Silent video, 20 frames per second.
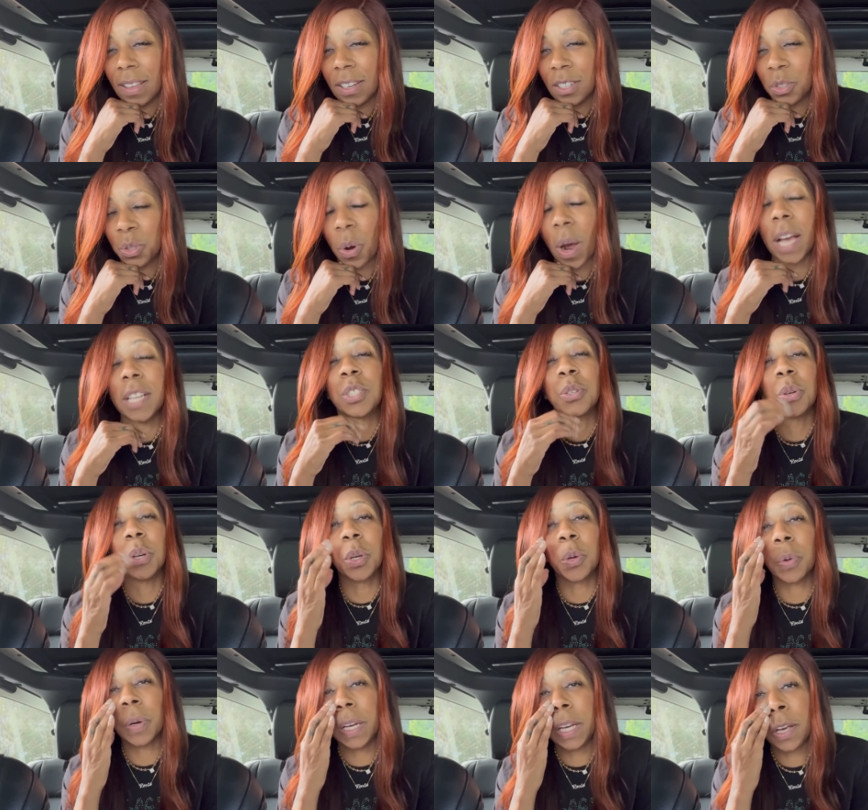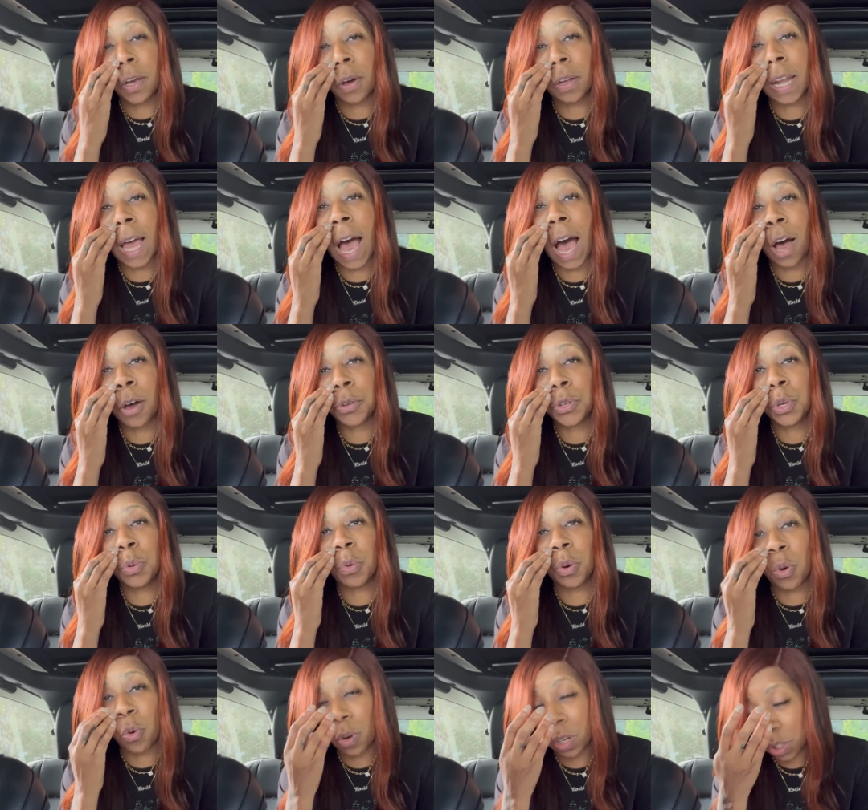trying to agree on how you
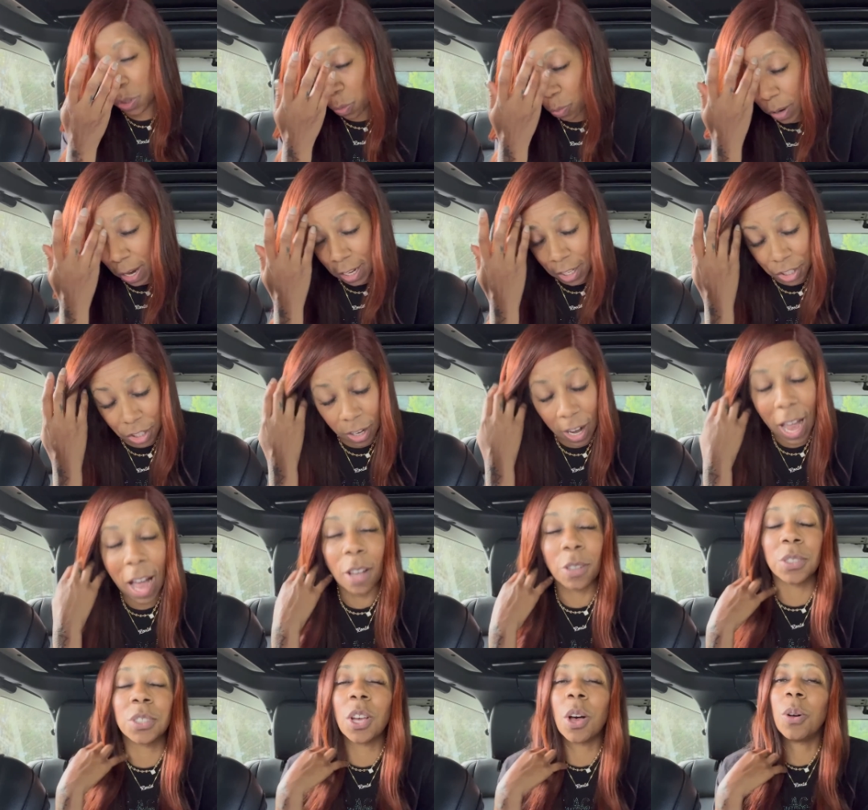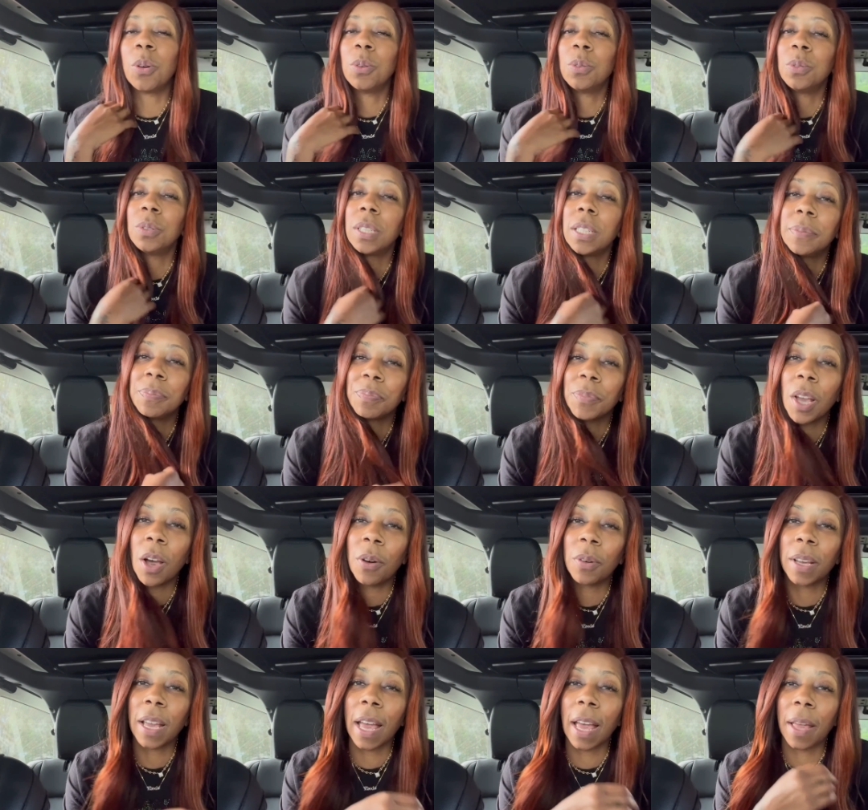were going to raise your household.
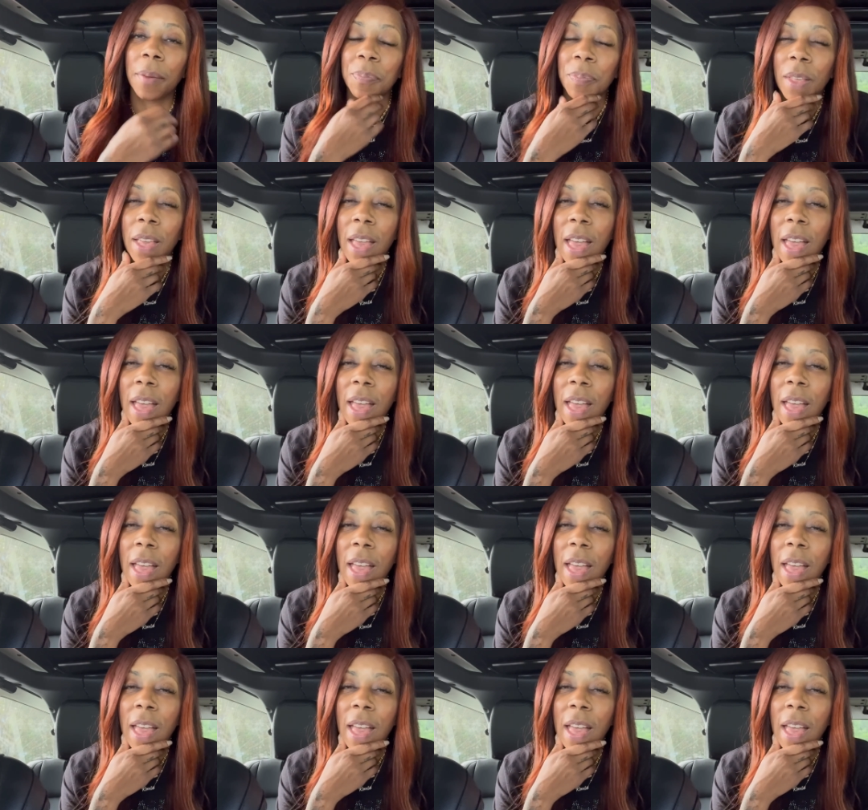Okay.